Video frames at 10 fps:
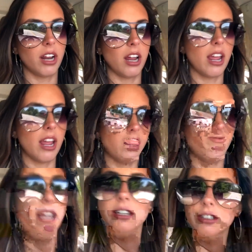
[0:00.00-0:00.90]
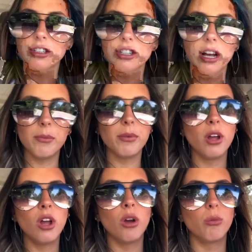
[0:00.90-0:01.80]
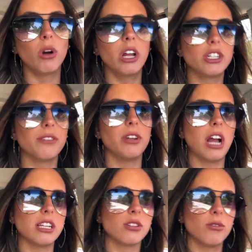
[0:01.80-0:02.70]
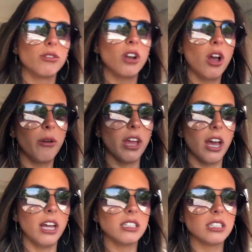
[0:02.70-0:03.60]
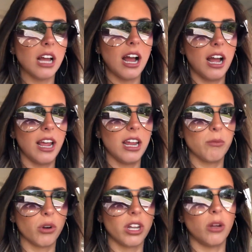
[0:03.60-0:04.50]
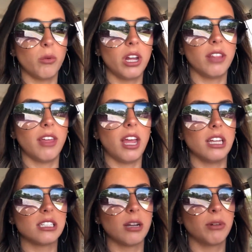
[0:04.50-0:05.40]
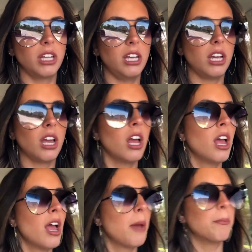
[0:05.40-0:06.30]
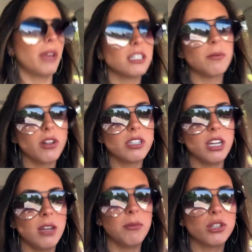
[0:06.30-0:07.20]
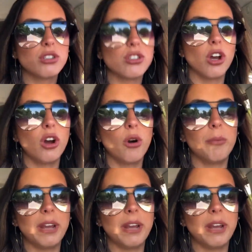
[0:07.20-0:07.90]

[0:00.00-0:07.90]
then I gotta head to my internship, which if you guys don't know yet, I am working with a summer league baseball team. So